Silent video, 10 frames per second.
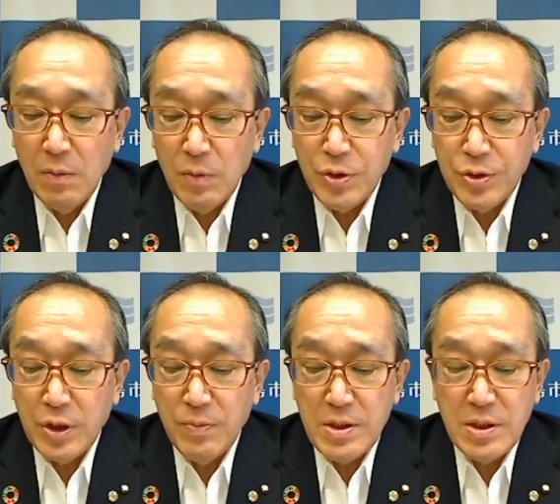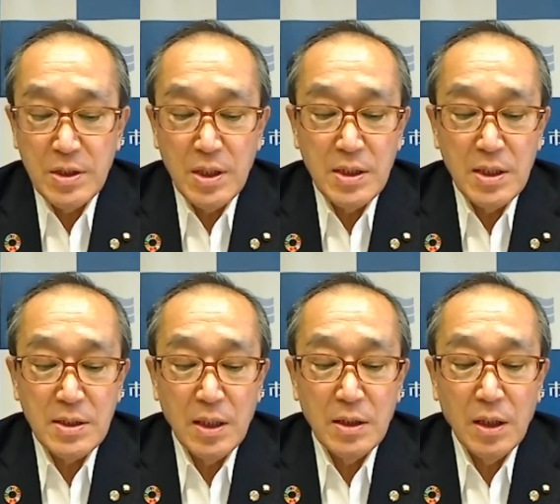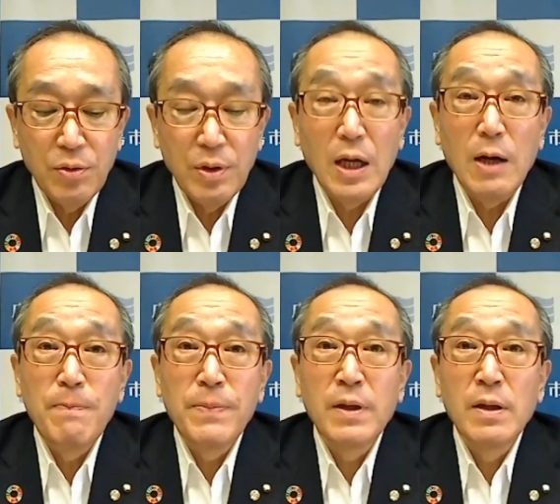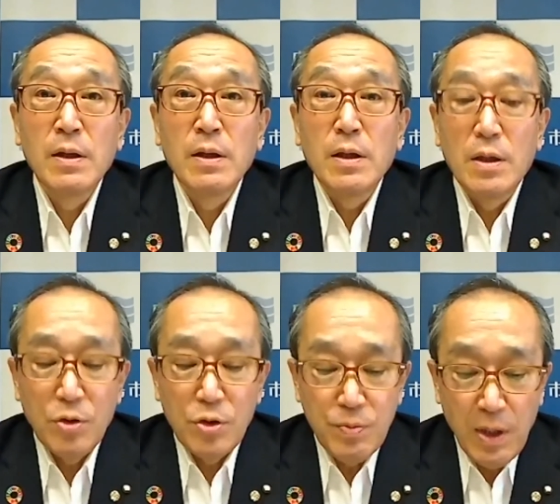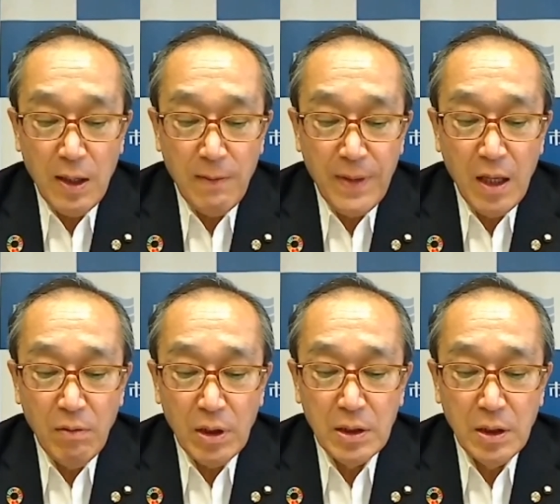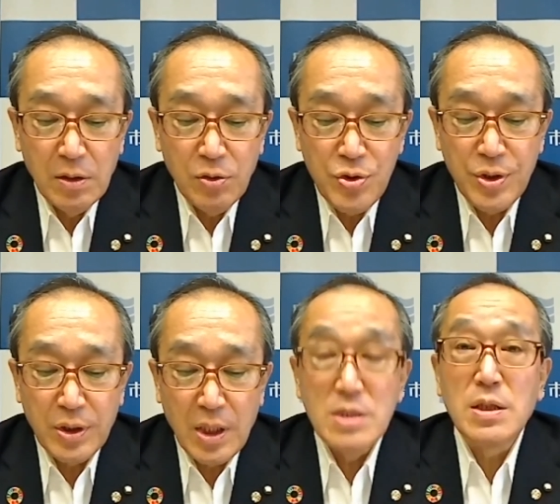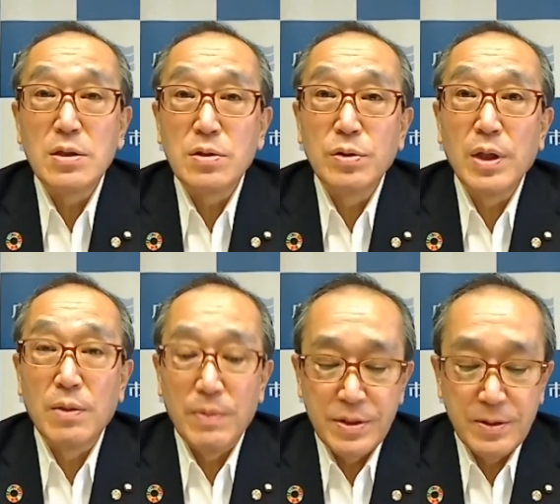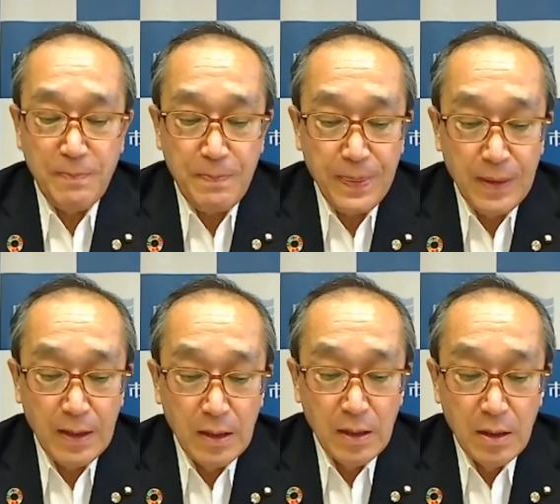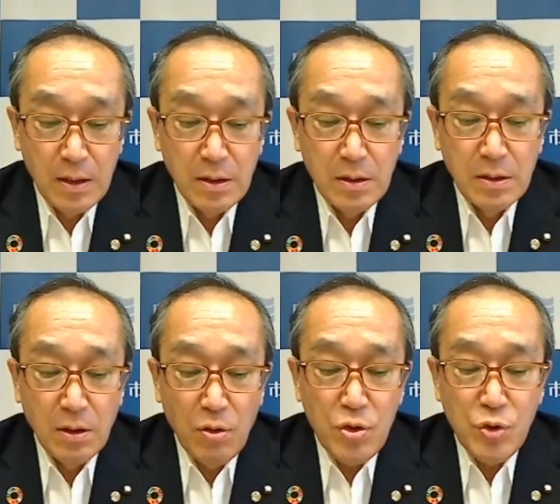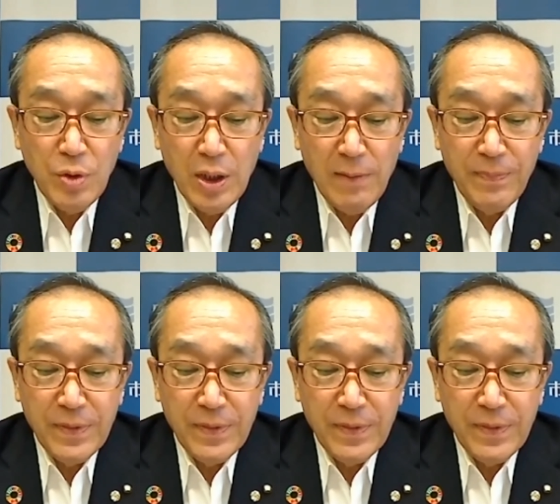in accordance to Article 95 of the Japanese Constitution, the Hiroshima Peace Memorial City Construction Law was enacted.